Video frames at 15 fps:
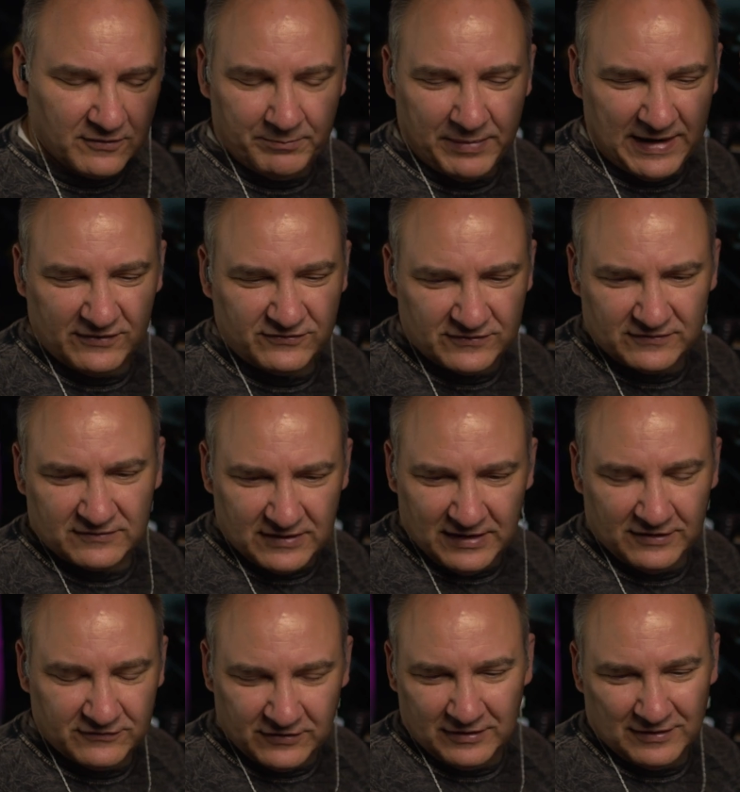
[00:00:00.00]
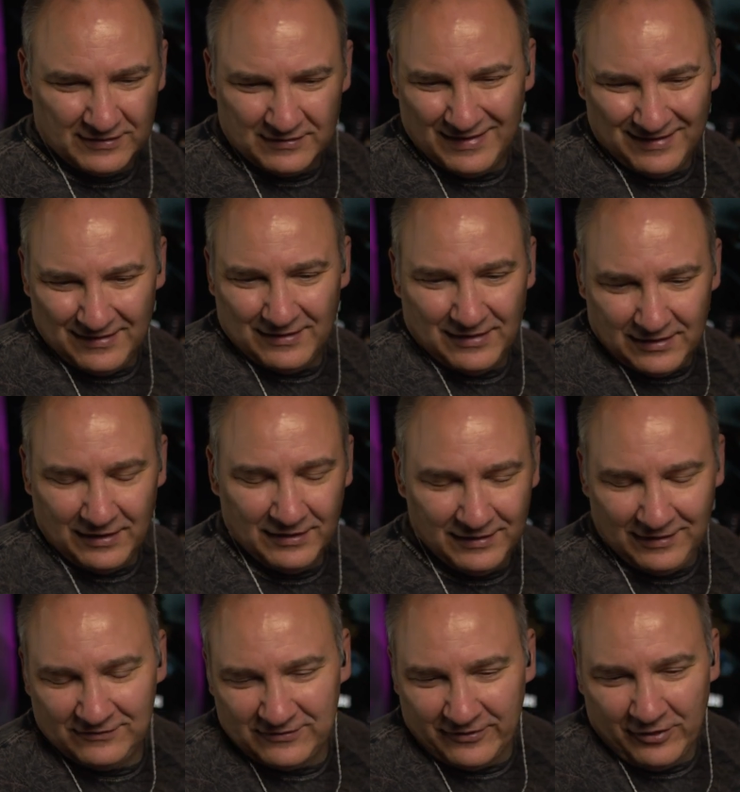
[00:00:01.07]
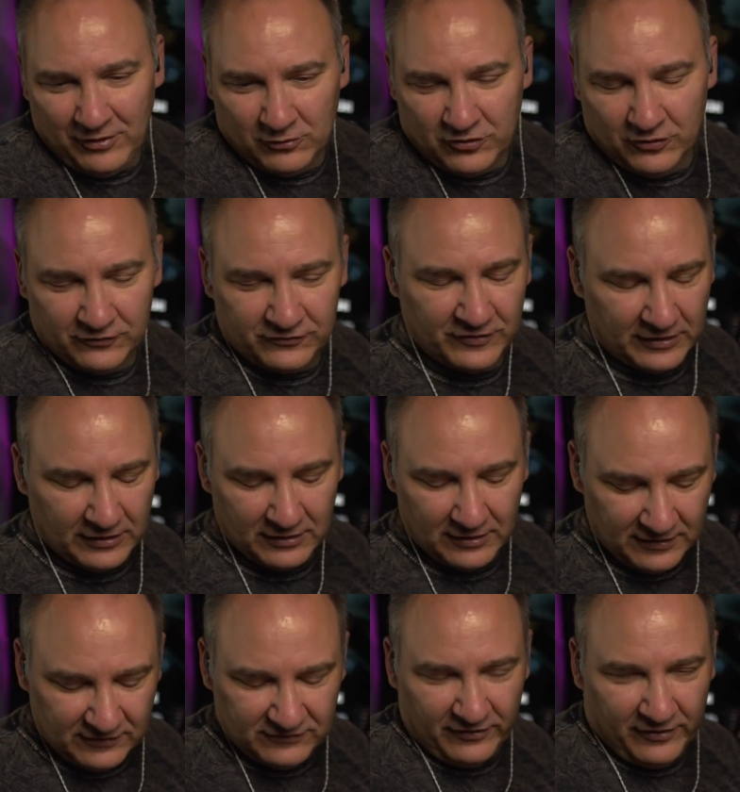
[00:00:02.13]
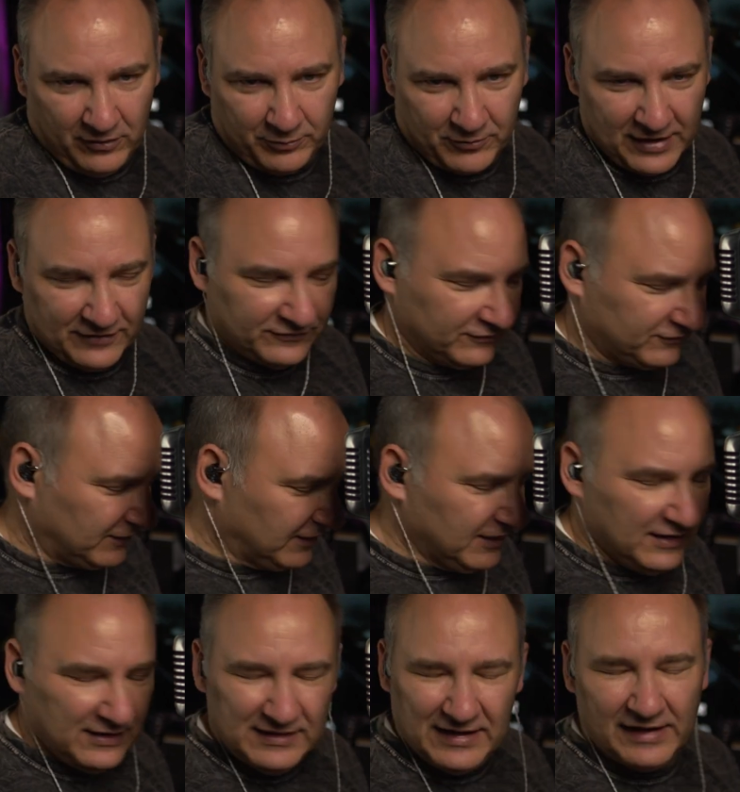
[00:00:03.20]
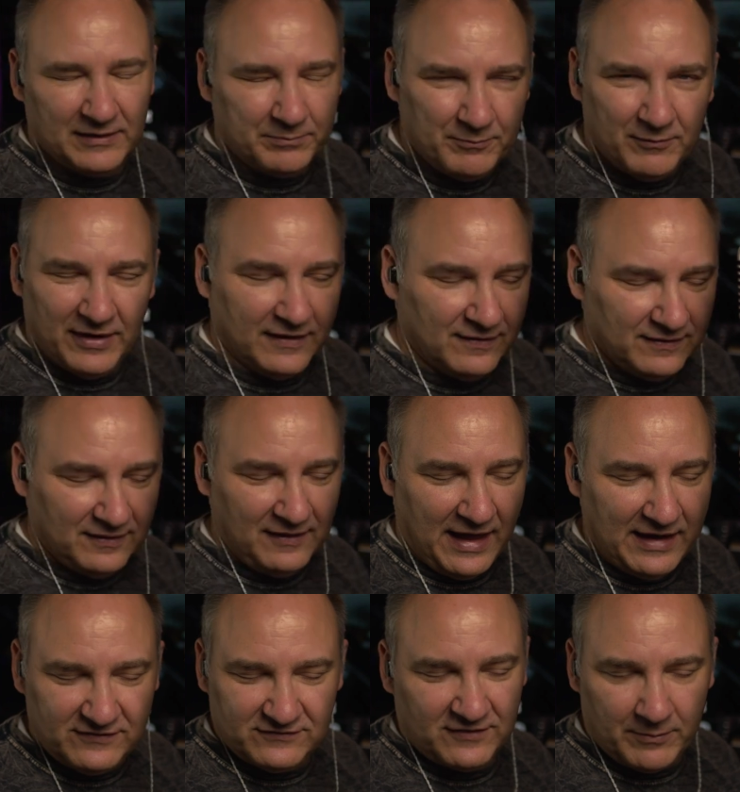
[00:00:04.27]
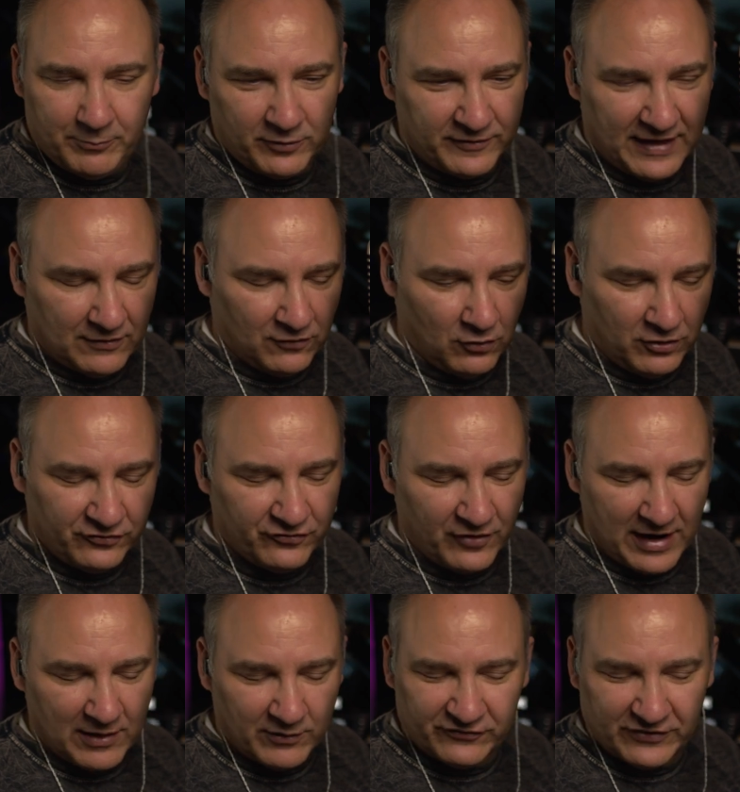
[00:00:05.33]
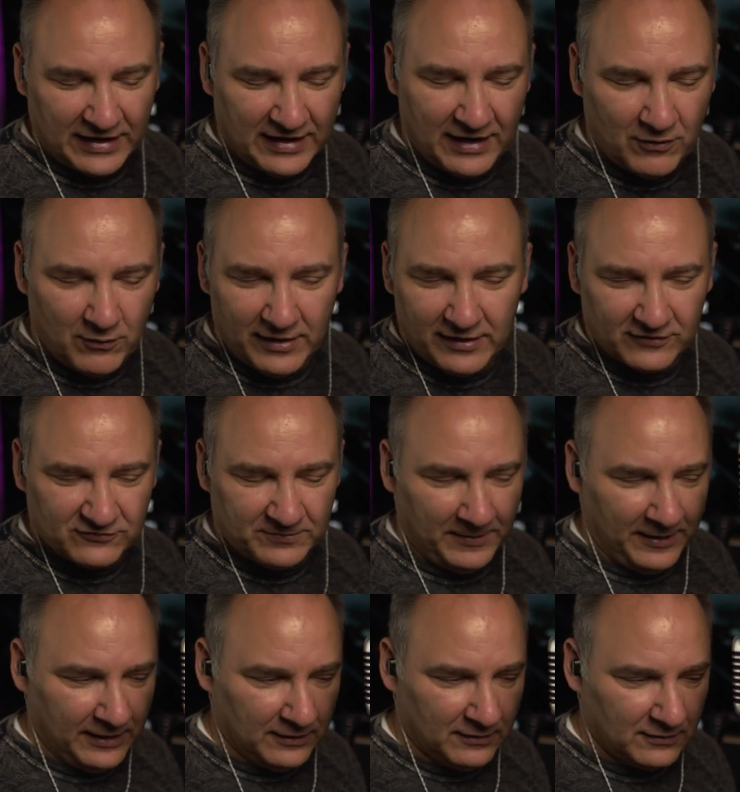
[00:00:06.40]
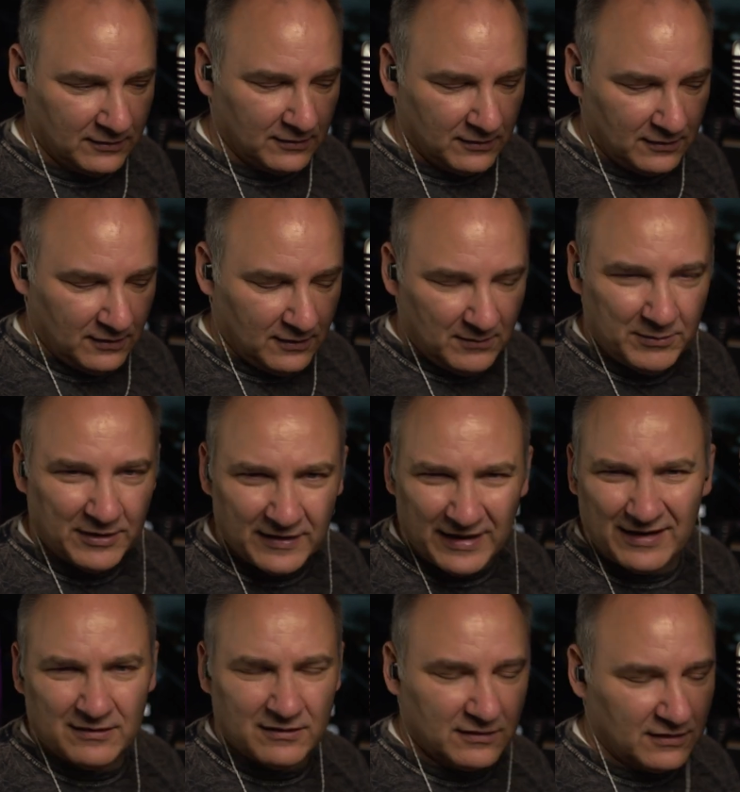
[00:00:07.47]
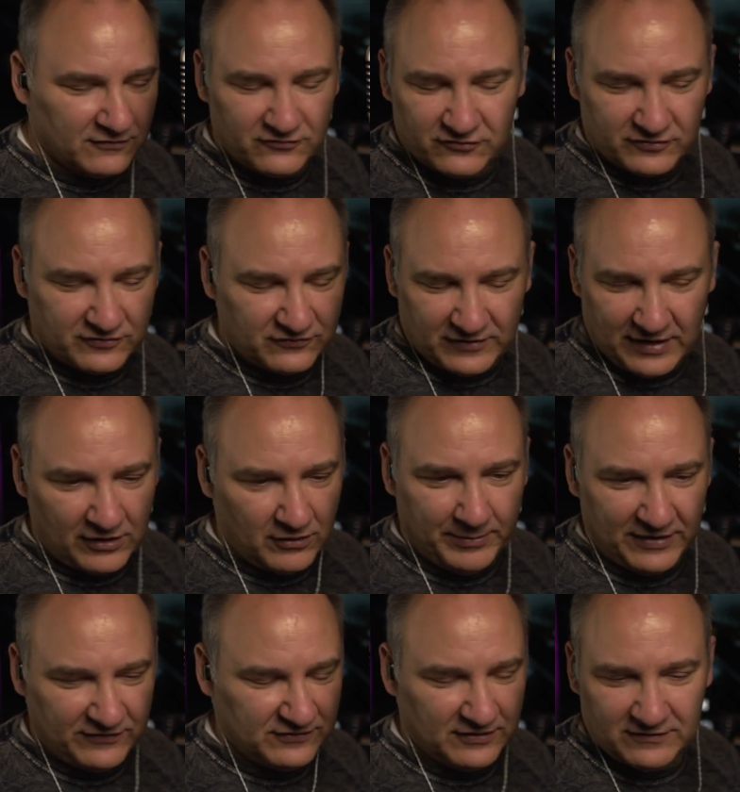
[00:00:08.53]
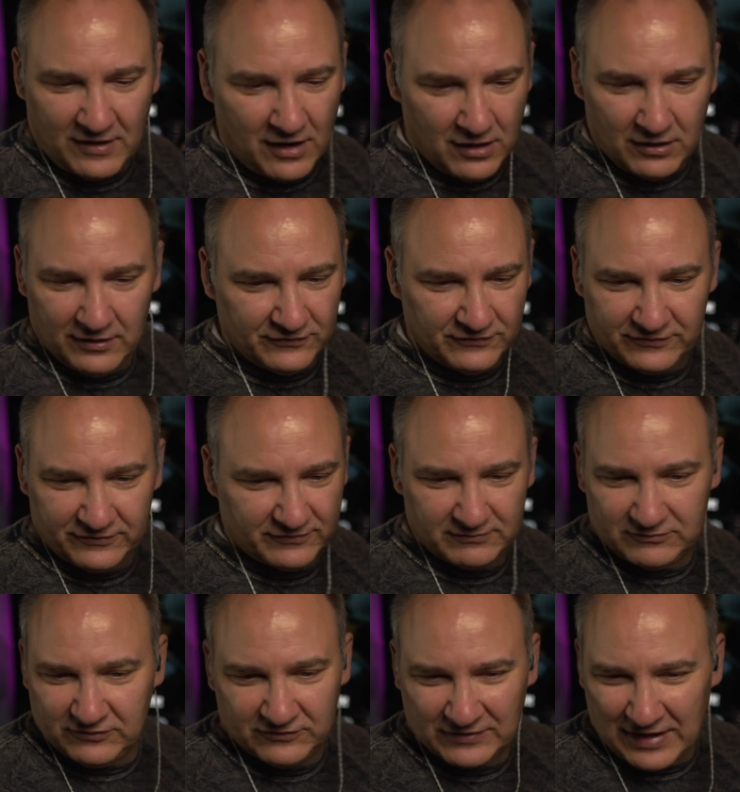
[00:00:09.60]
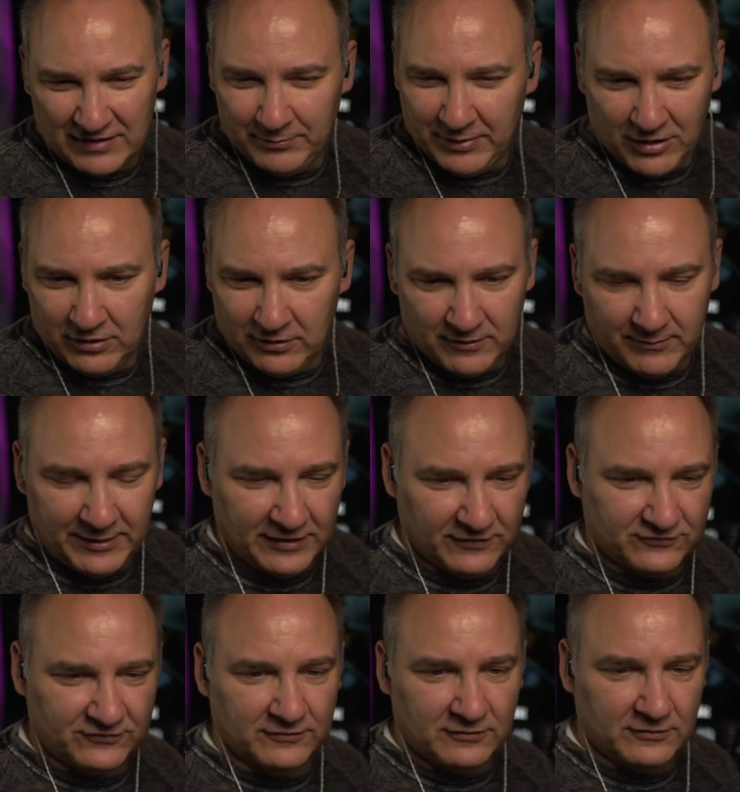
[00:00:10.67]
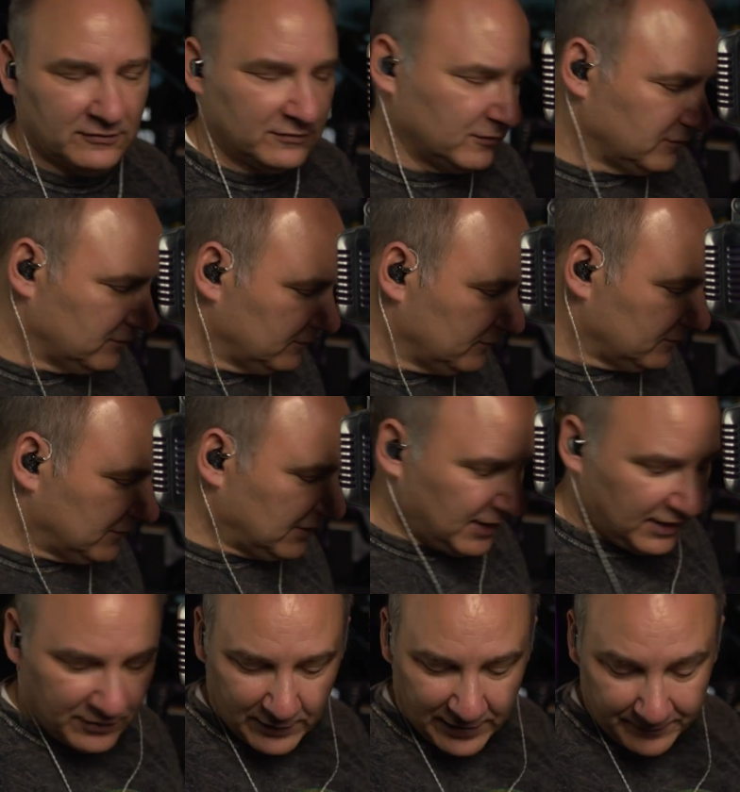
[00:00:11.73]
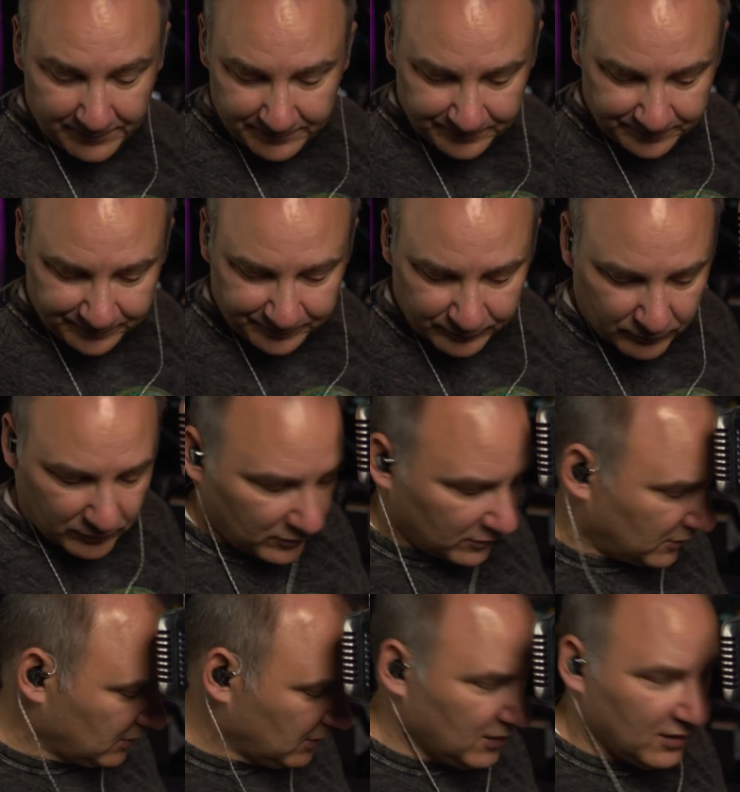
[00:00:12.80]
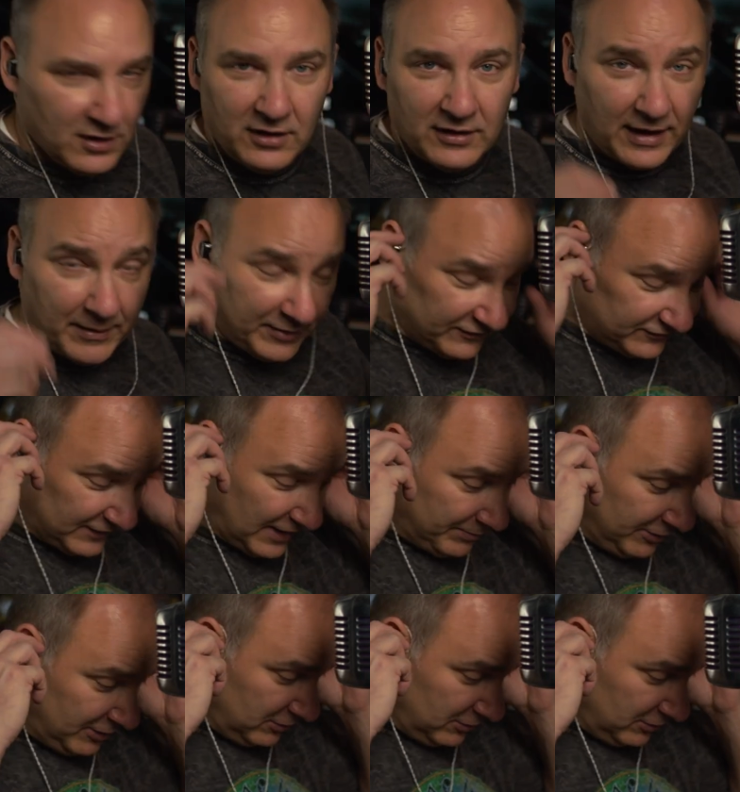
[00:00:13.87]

bass isn't, it needs a little goosing, it needs a little presence. Yet it lights up with that Lord track, which I can't quite explain. But like a standard bass guitar is just kind of buried in the mix. Anyway, okay, I'm gonna stop here.